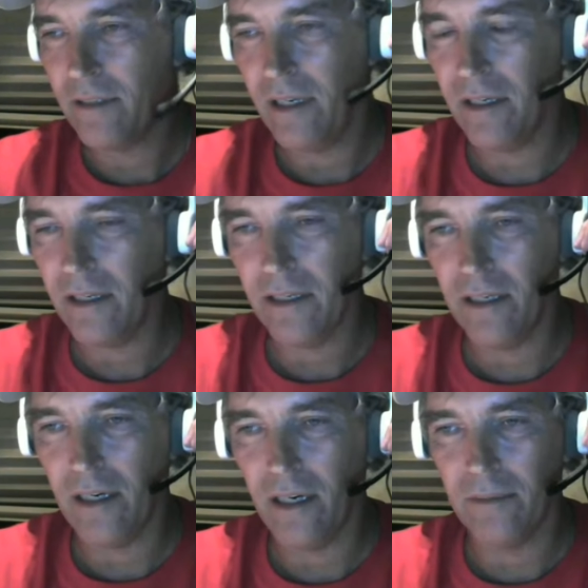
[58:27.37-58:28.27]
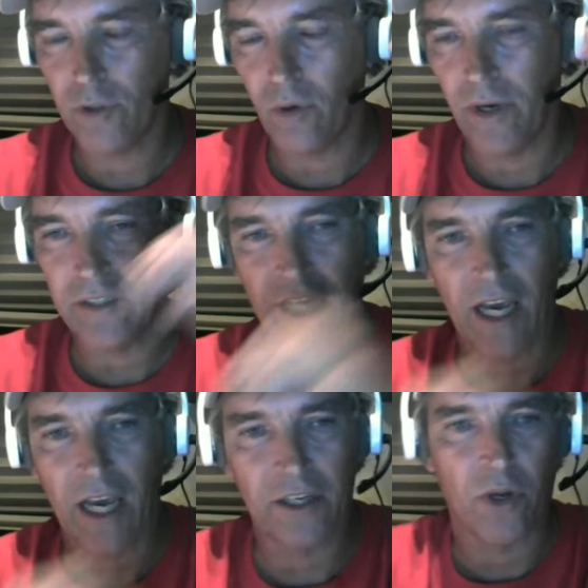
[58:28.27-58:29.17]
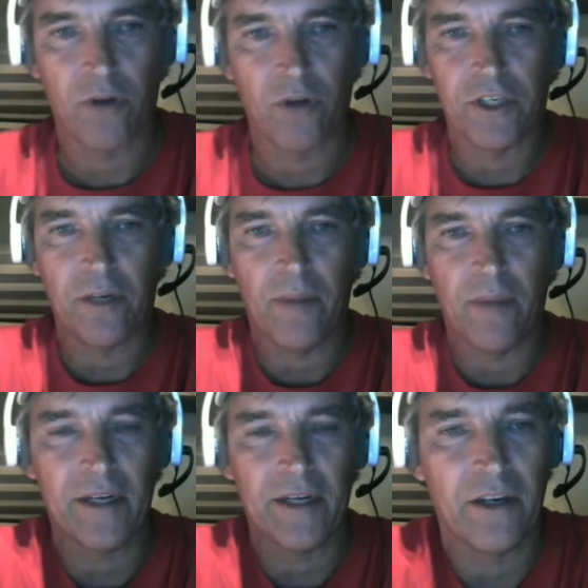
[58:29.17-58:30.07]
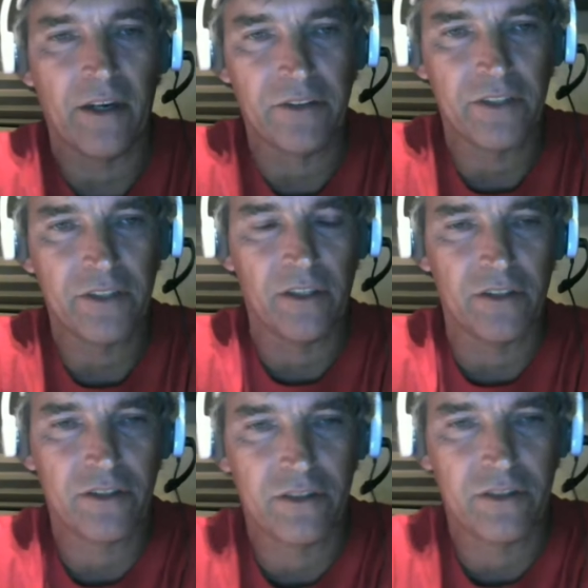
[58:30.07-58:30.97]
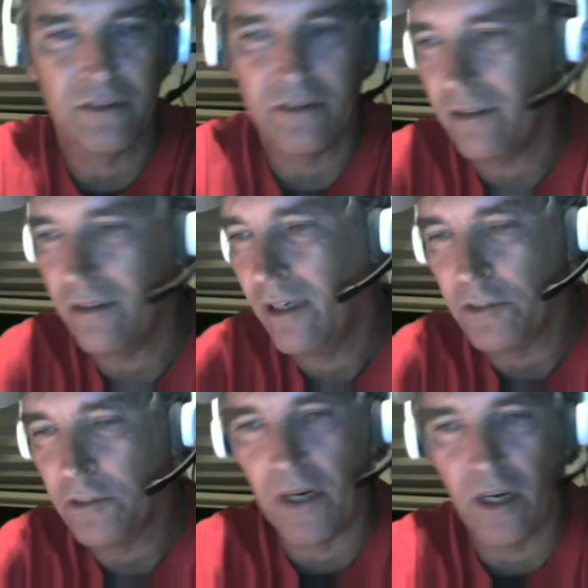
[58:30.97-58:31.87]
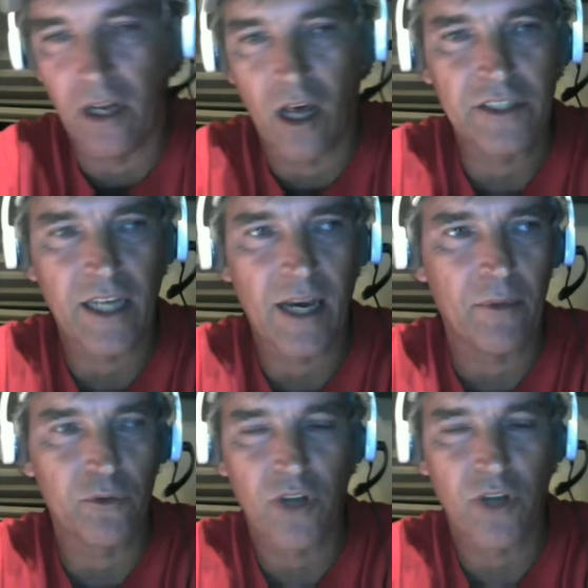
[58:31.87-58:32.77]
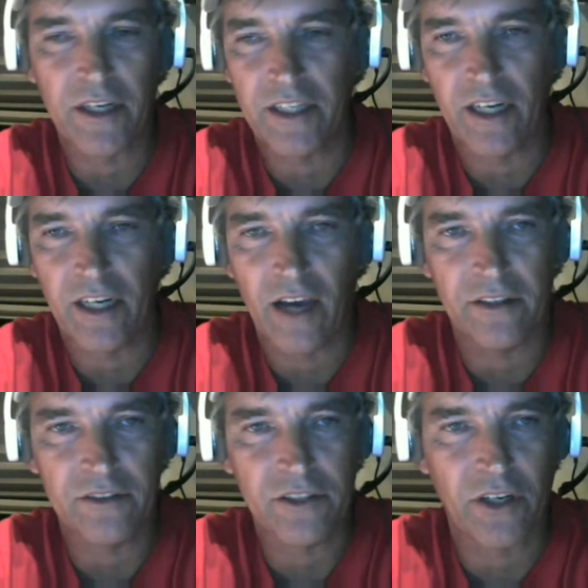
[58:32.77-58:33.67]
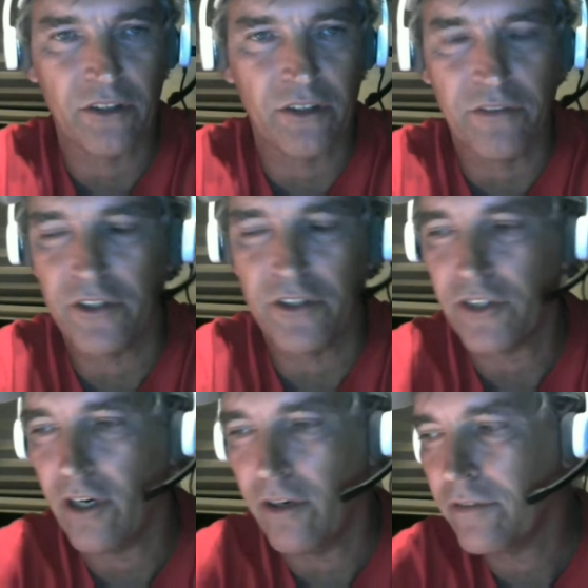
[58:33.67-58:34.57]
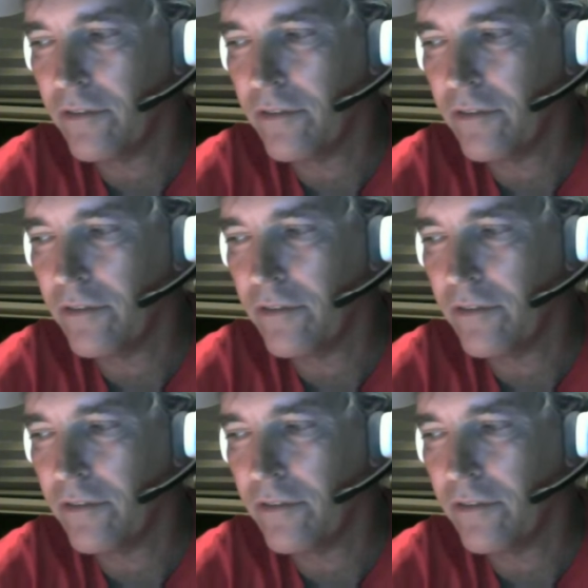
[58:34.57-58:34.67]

and go ahead and tie another one on and get it back down there instead of just spending a lot of time on trying to get it out and scaring the fish off.